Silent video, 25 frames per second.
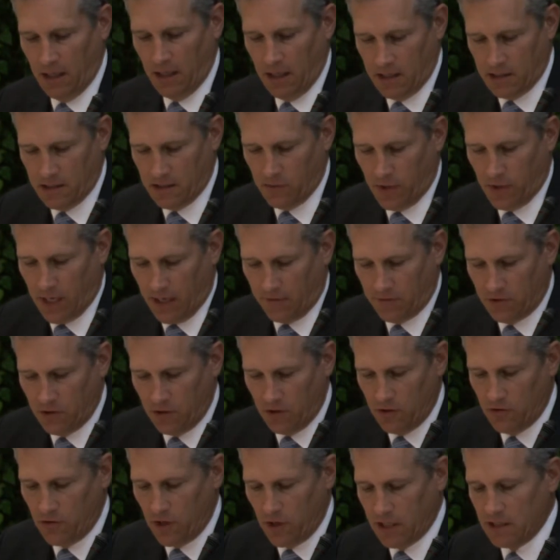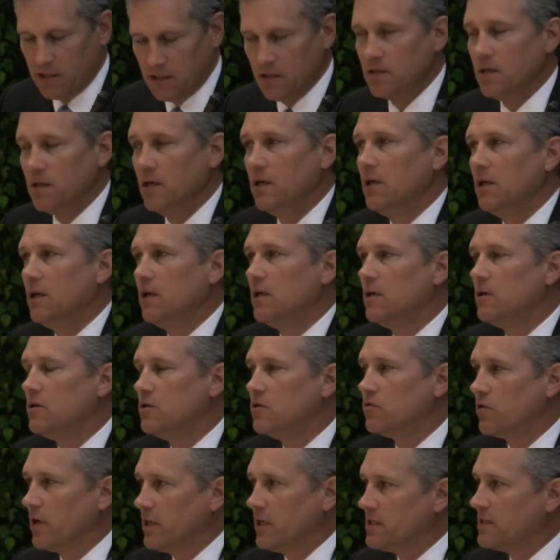is that we have to address
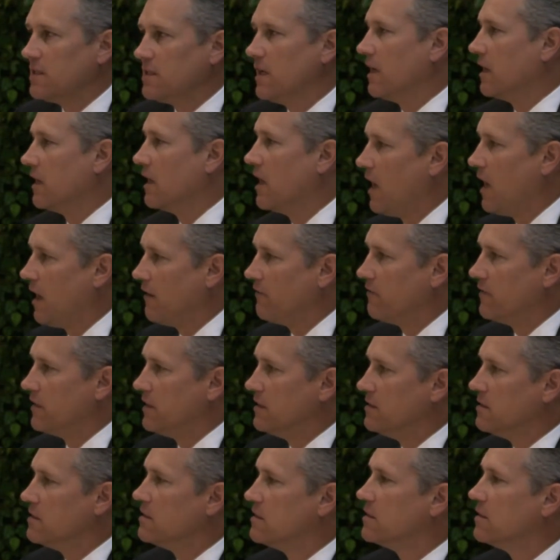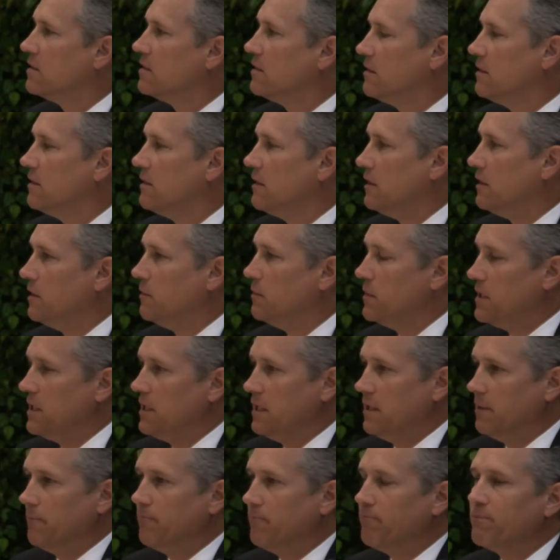trust and confidence in the
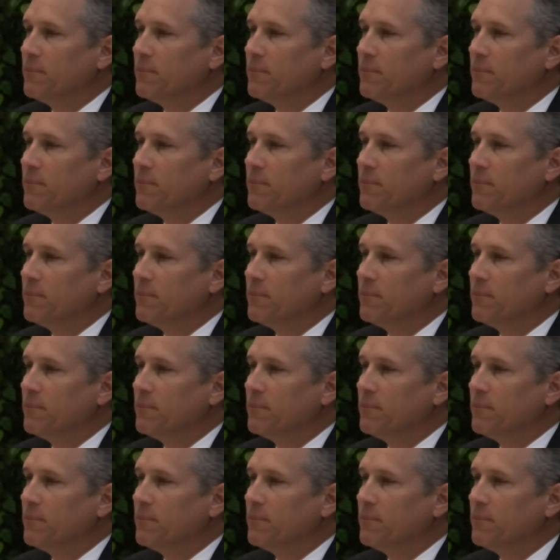medium,